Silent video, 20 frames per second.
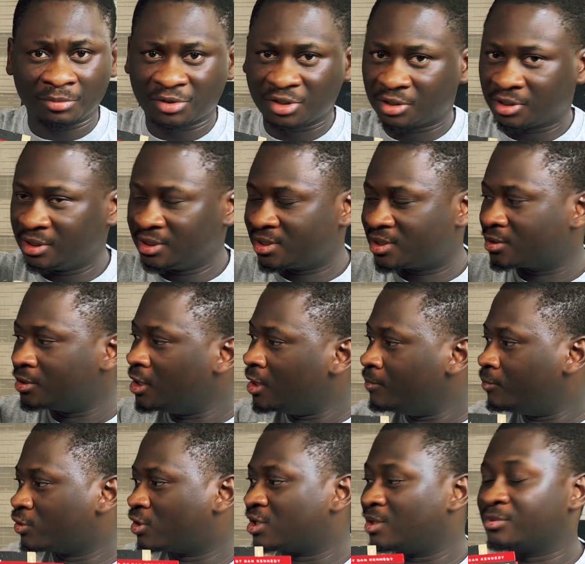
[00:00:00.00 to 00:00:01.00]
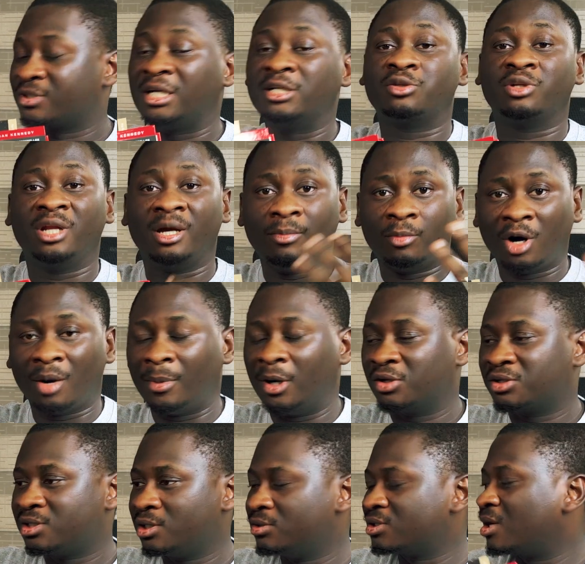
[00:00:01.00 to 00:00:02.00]
Secrets, because I'm trying to learn more
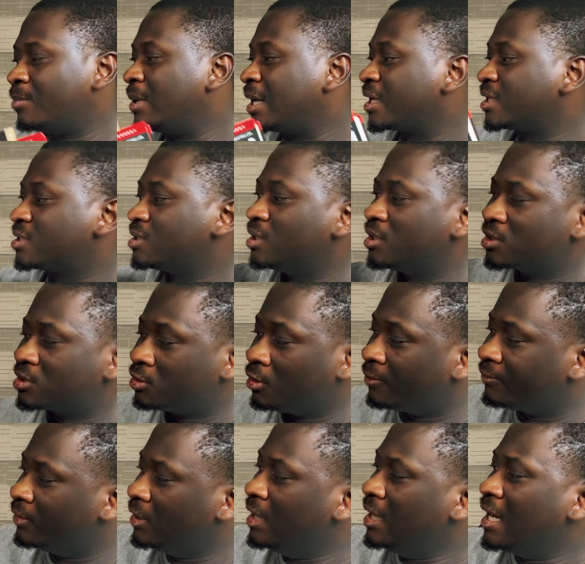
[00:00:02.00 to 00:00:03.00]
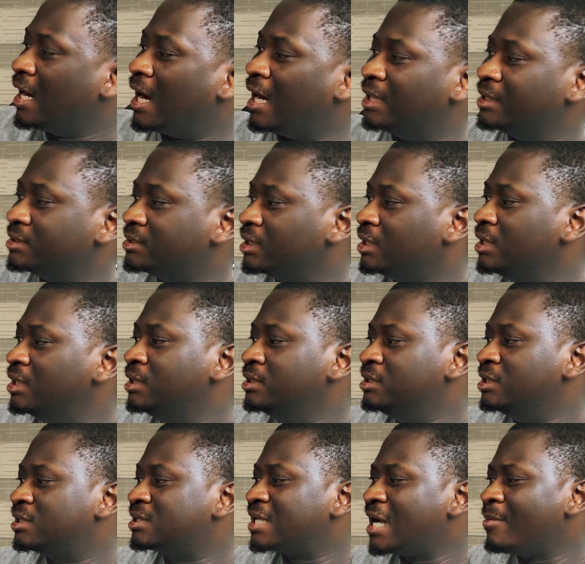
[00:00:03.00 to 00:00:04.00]
about sales and marketing and stuff. And
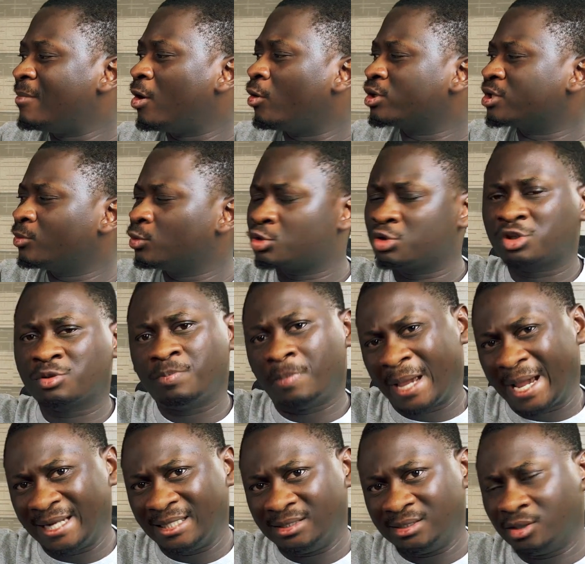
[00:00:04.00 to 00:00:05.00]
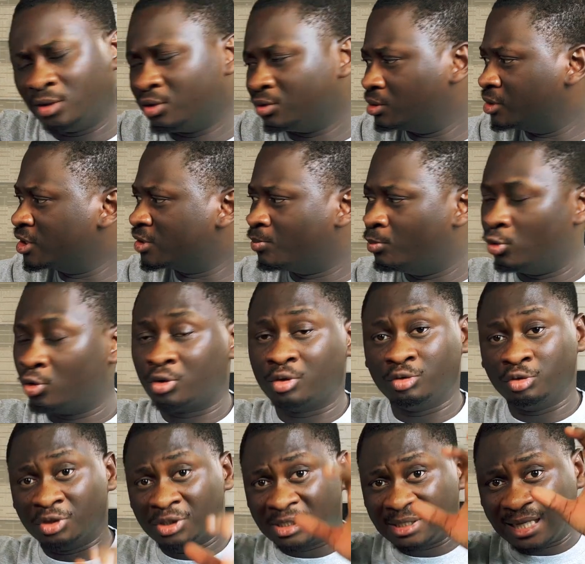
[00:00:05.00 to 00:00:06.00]
the time I was able to spend on this book
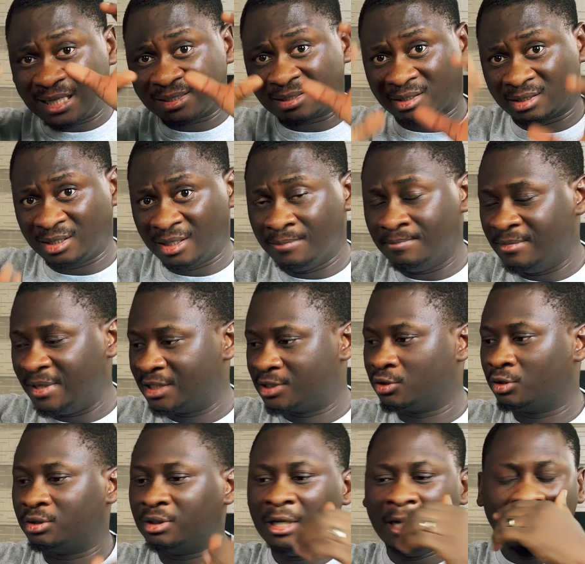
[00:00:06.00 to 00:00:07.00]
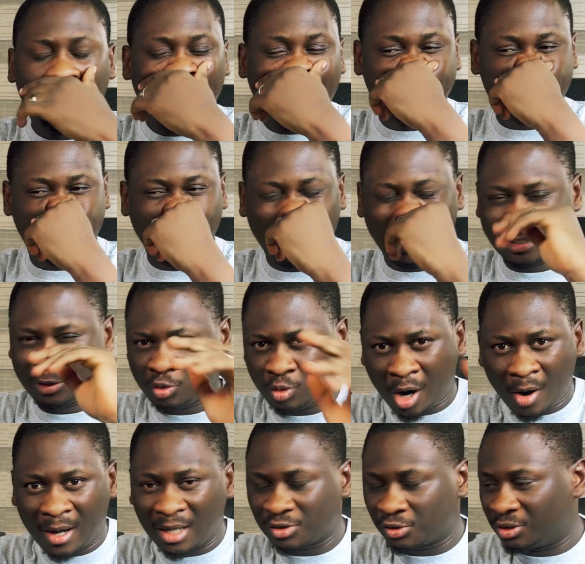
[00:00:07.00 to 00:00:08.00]
using that same method, I spent like 2
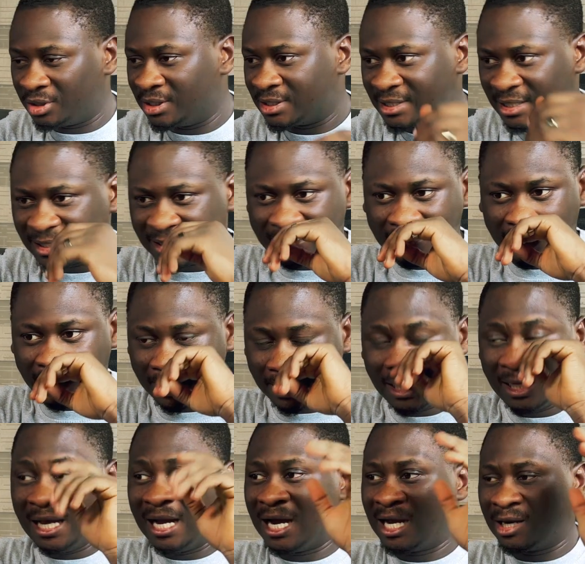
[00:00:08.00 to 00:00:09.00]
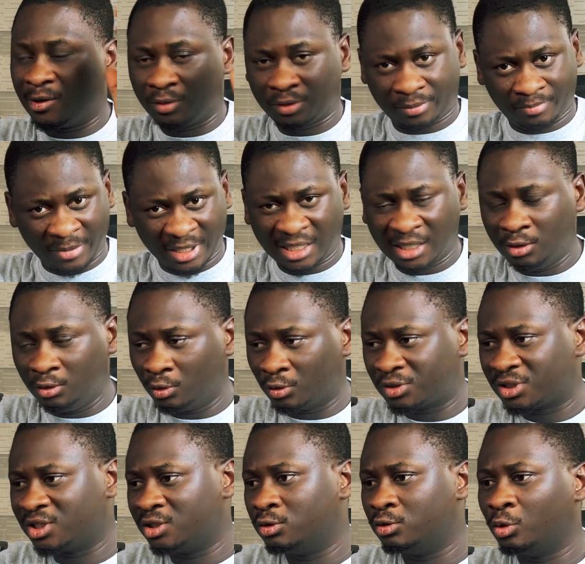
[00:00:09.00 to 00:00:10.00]
hours on it yesterday, and I was making
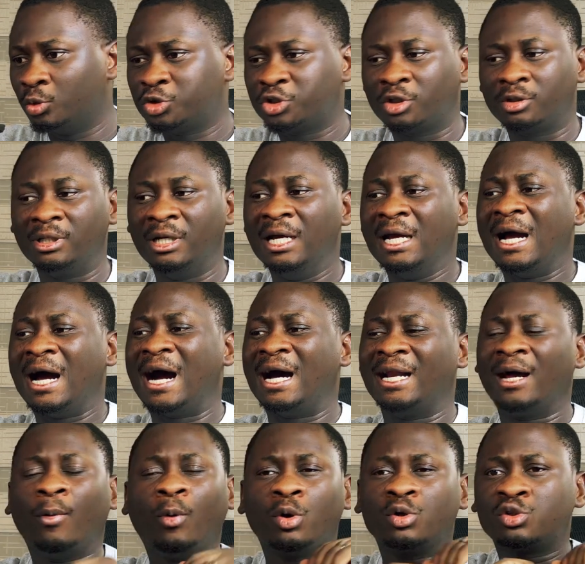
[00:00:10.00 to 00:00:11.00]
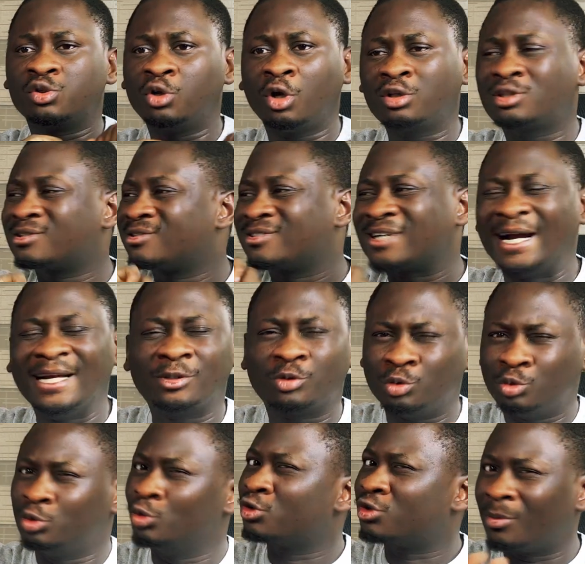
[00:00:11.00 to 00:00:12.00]
notes in Notion. And I was not trying to
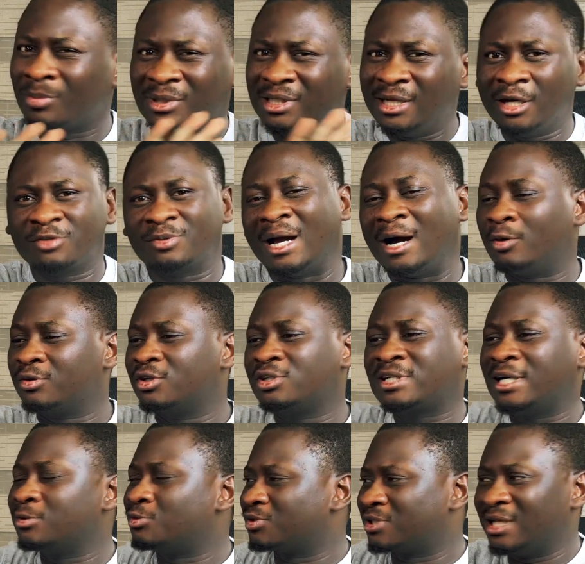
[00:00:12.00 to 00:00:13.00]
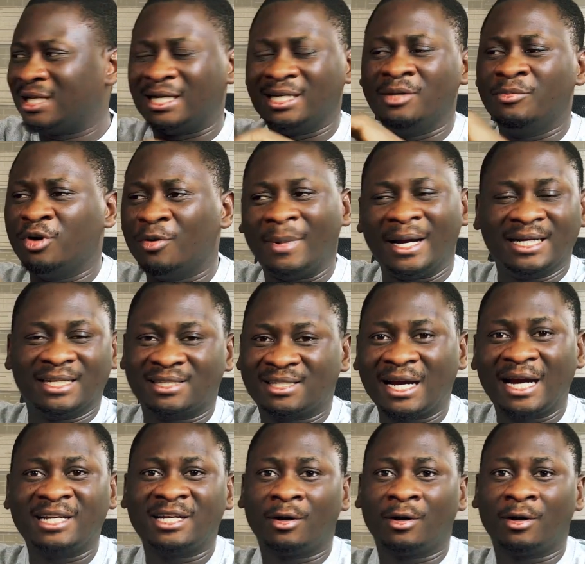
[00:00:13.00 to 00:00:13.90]
do something else. I was not trying to send an email by the side.